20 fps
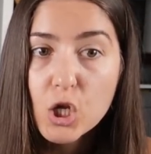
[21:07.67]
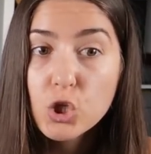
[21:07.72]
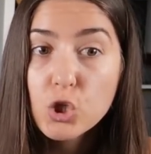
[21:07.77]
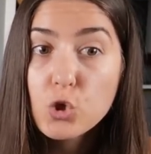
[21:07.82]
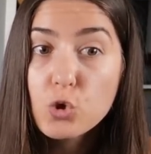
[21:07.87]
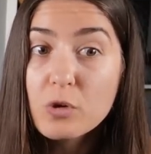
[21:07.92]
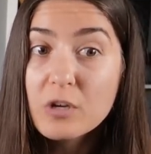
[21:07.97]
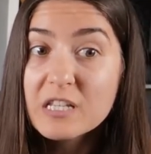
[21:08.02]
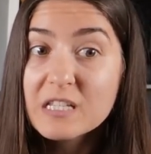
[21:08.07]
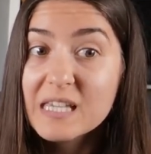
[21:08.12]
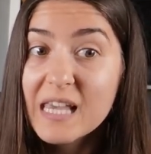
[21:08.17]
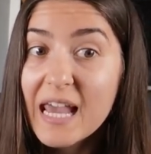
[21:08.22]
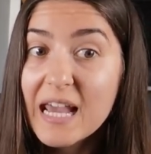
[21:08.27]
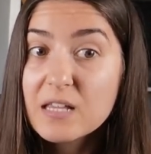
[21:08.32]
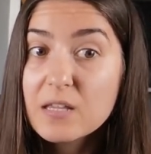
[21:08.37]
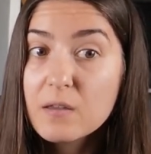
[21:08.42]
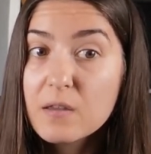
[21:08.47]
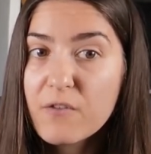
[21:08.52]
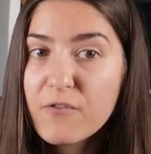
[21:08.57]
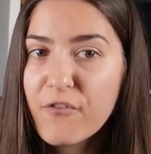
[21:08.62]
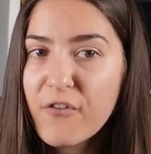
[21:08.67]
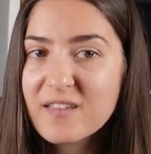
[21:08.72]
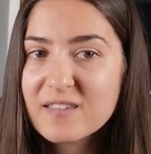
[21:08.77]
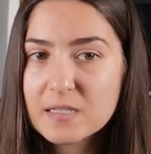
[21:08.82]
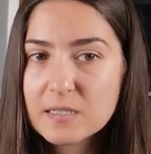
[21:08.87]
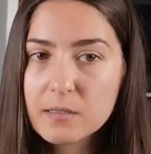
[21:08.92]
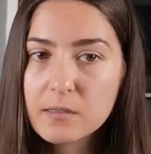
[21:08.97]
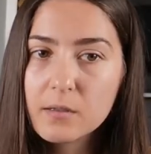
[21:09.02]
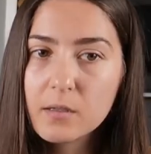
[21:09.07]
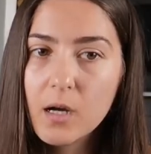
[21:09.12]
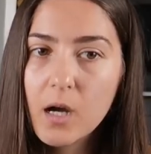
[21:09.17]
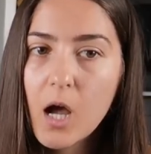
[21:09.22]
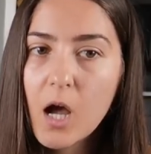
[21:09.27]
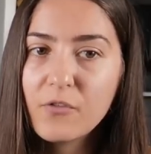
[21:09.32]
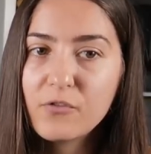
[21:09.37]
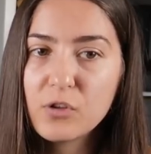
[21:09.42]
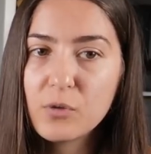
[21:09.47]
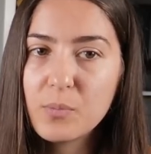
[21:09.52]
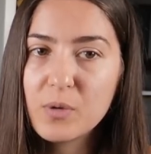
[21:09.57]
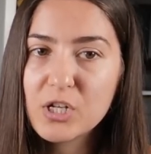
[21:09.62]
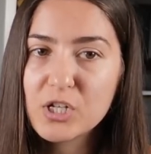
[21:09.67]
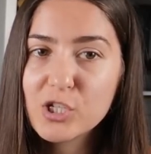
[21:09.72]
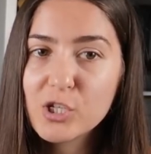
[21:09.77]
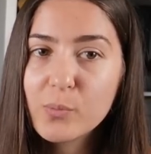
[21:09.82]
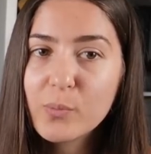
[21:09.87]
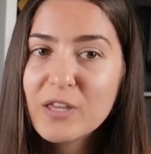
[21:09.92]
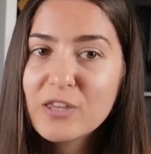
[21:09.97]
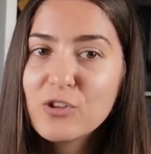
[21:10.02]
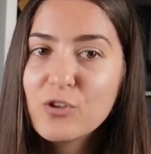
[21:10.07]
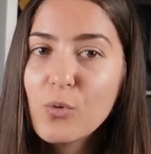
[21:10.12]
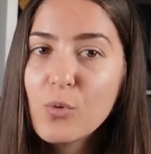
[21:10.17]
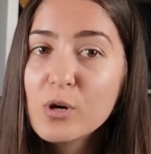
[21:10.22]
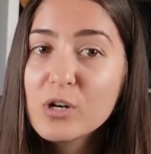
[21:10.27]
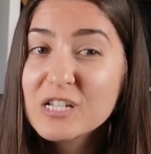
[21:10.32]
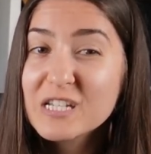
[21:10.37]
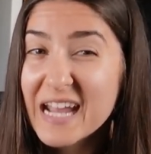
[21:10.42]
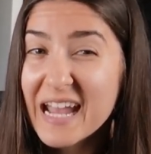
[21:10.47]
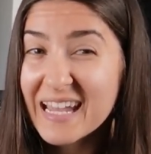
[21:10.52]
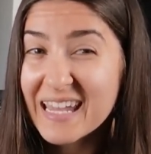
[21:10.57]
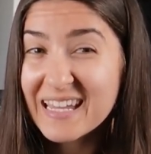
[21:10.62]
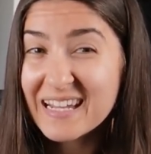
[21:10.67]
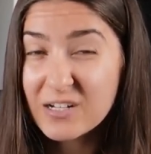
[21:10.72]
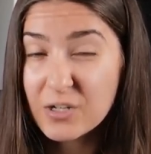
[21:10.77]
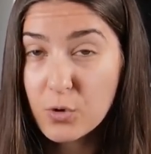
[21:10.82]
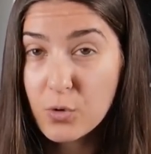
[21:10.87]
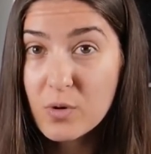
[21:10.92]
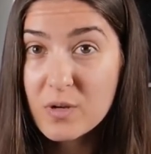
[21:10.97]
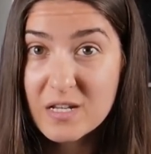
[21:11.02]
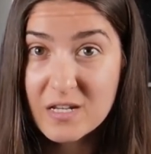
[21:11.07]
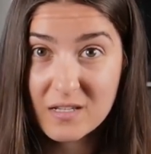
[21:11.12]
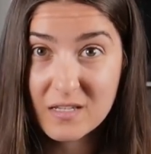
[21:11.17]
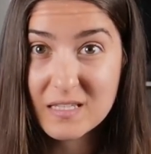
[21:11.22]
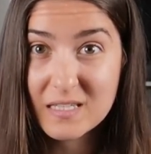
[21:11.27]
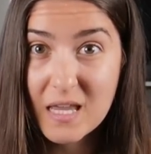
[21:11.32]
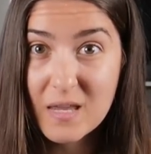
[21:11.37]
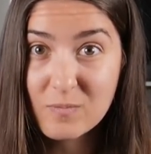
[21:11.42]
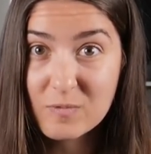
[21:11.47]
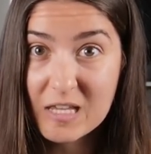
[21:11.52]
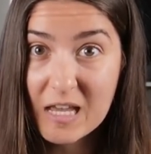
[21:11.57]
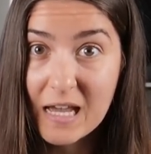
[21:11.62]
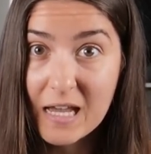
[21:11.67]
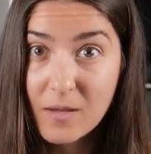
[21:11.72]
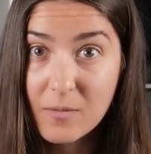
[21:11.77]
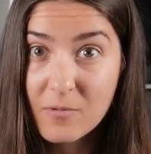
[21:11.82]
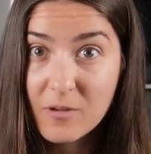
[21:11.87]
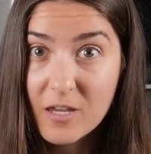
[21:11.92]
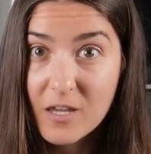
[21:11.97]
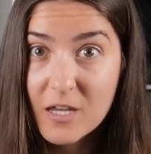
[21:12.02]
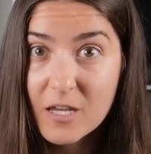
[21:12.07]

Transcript: You can take the defensor of the bishop and you are attacking the queen at the same time.